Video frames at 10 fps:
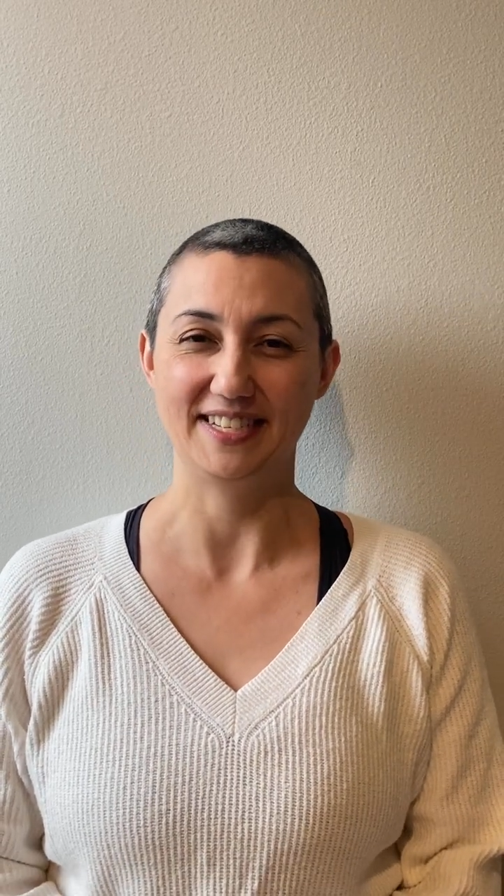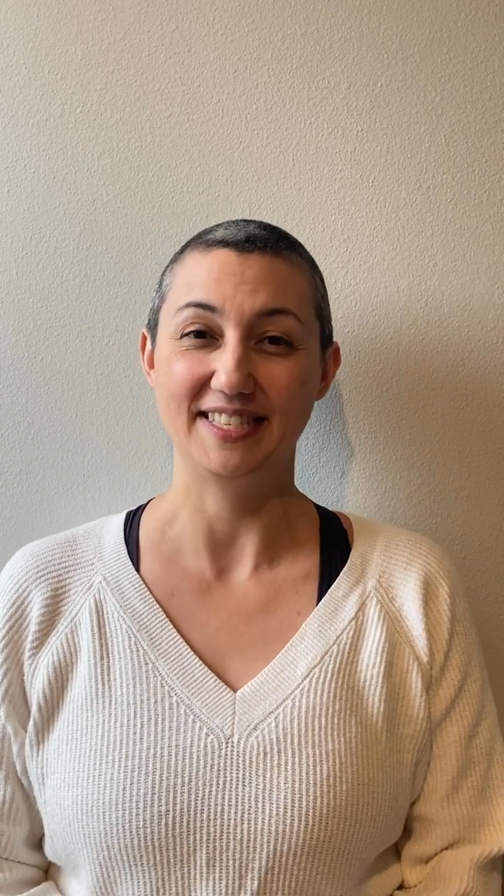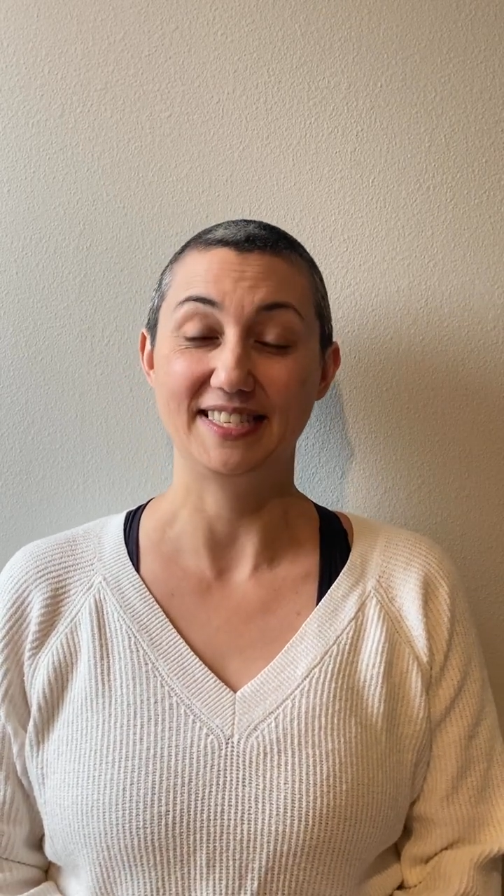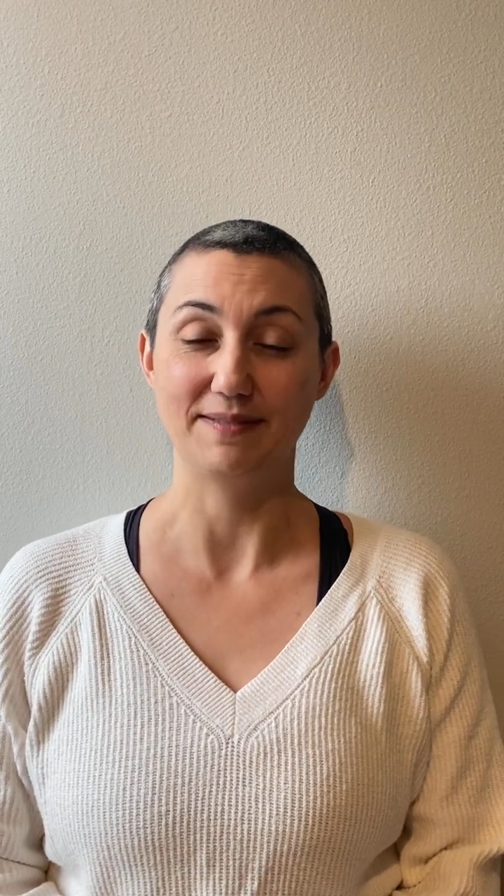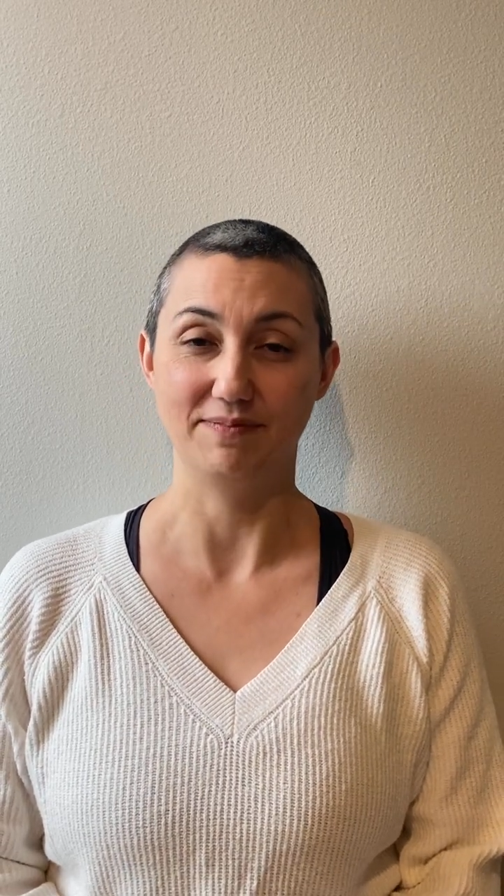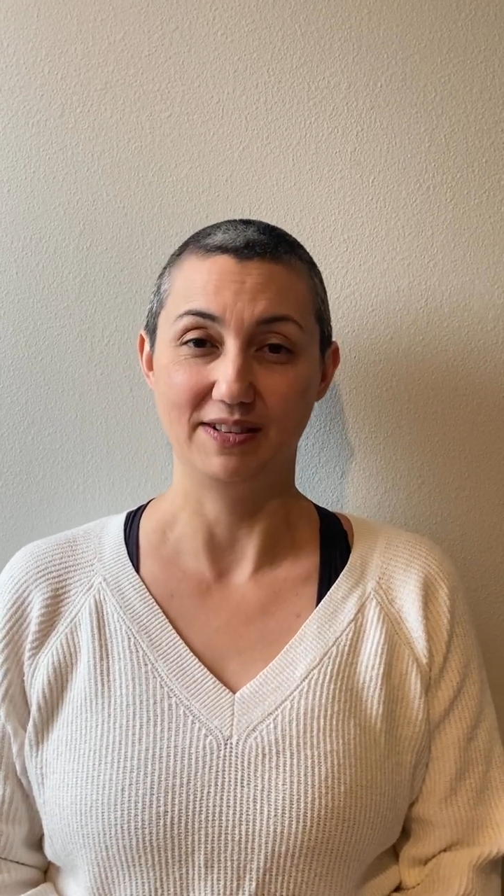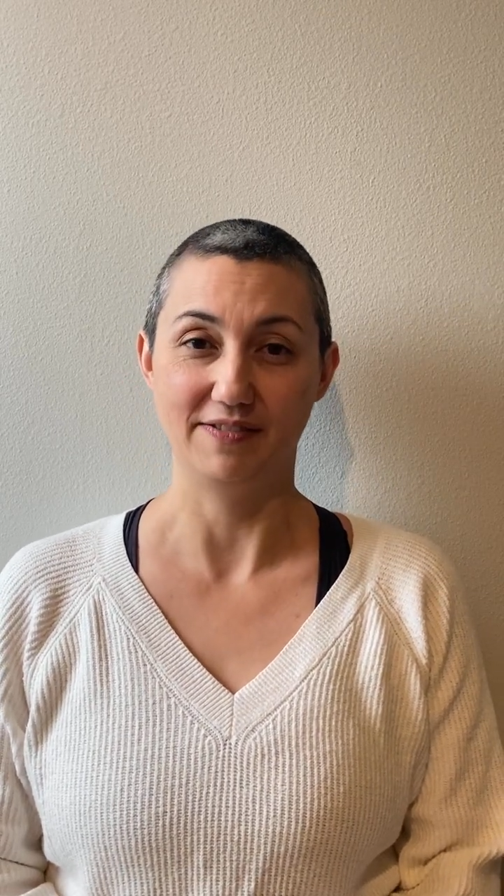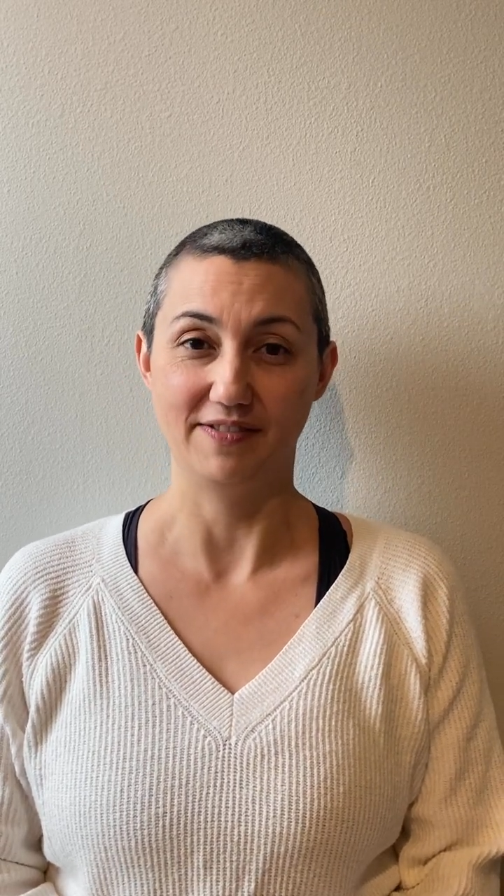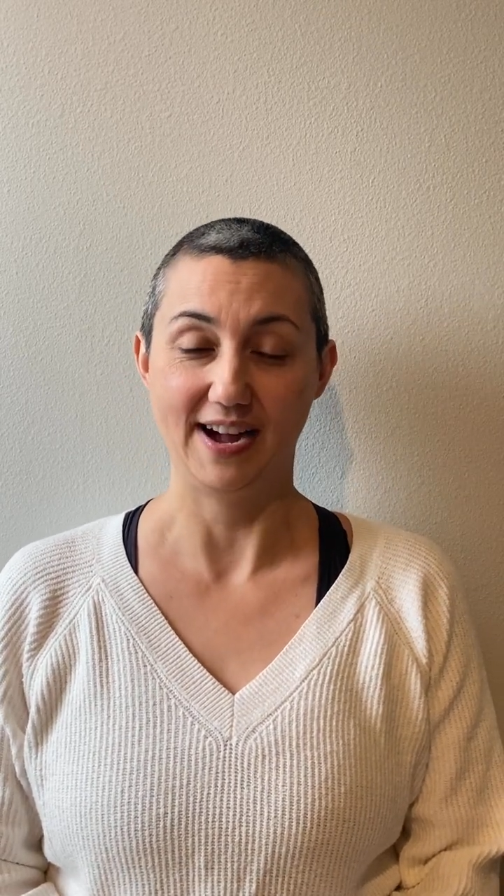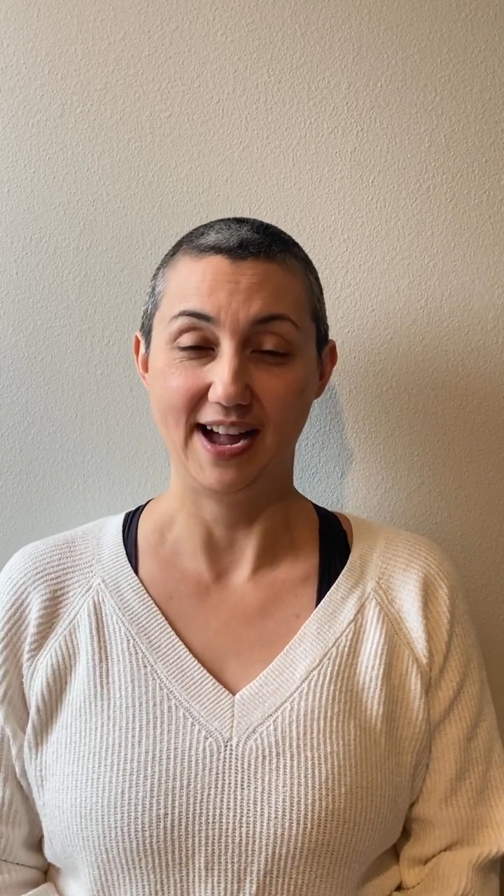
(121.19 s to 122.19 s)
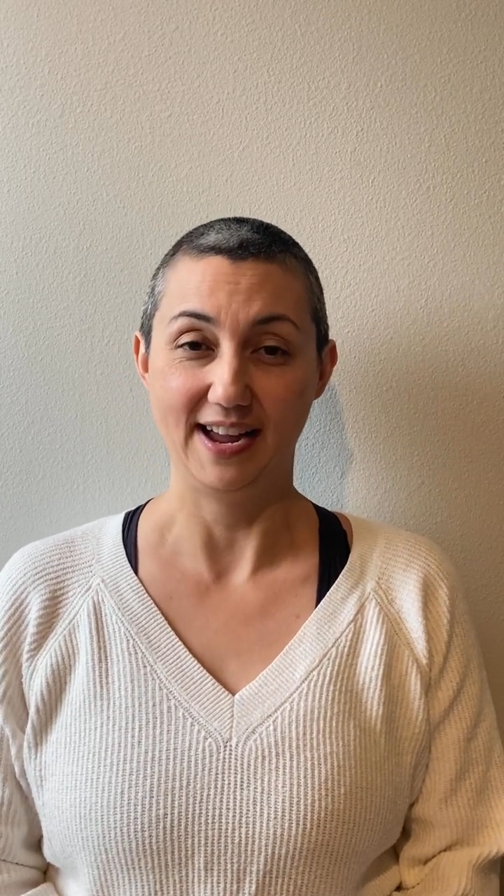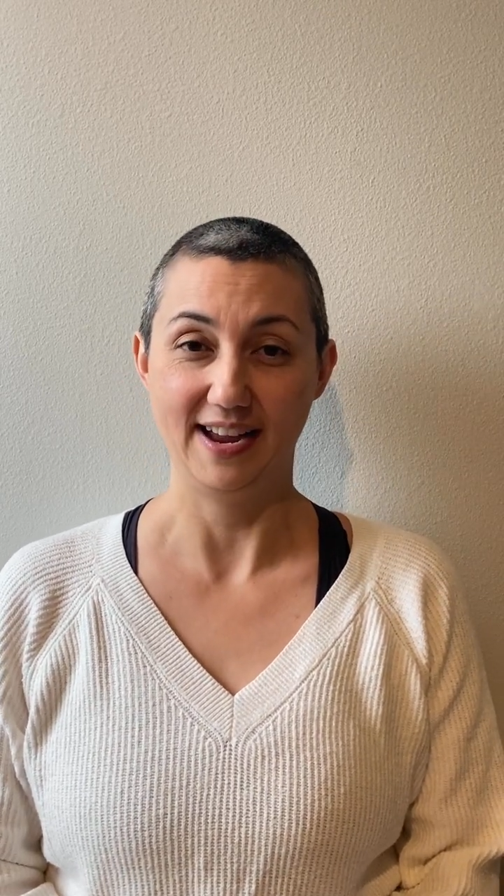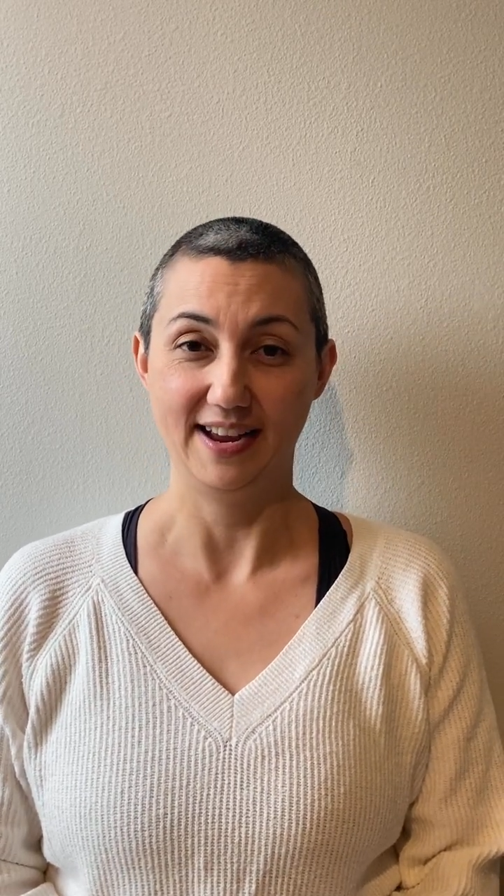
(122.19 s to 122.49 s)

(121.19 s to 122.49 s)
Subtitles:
simplify.